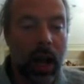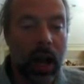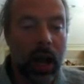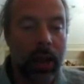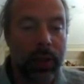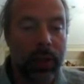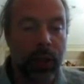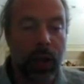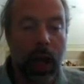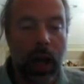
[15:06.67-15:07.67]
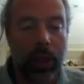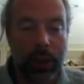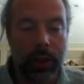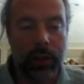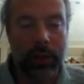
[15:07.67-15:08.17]

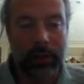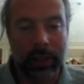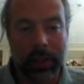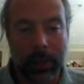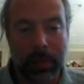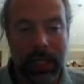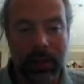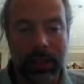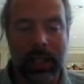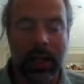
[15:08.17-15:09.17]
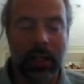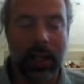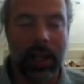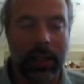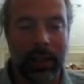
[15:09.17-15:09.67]
the middle is kind of
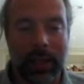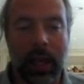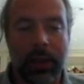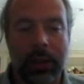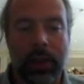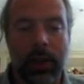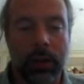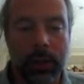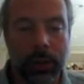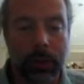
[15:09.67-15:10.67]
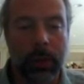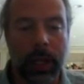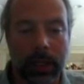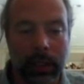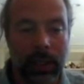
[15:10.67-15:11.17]
like the other node who's
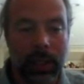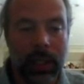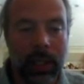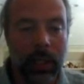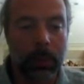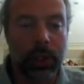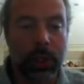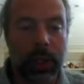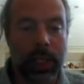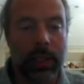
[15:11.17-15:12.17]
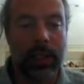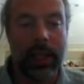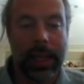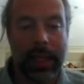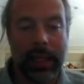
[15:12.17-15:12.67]
responding. So let's
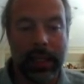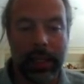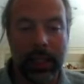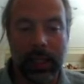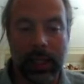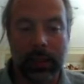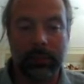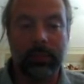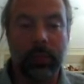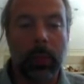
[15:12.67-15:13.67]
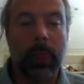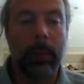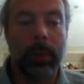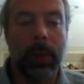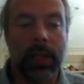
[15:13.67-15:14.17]
say that it
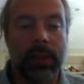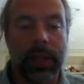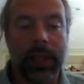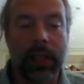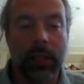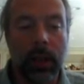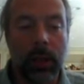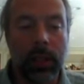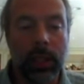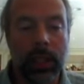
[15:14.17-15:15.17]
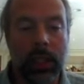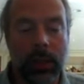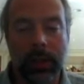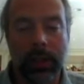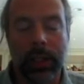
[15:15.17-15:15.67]
responds very
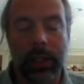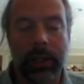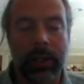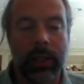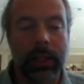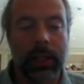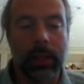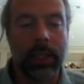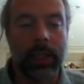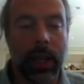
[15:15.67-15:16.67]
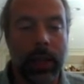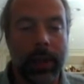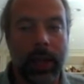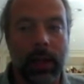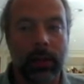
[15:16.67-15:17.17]
slowly, or there's a TCP
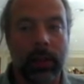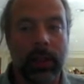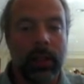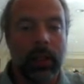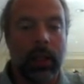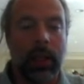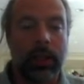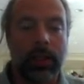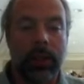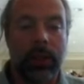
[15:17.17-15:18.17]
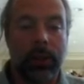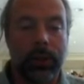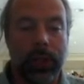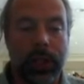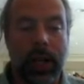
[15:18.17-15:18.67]
timeout, and so you
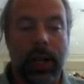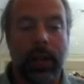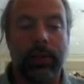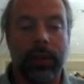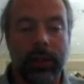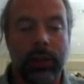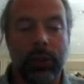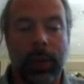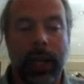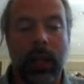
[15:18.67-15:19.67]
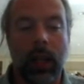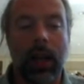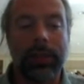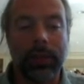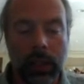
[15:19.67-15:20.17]
just kind of trail off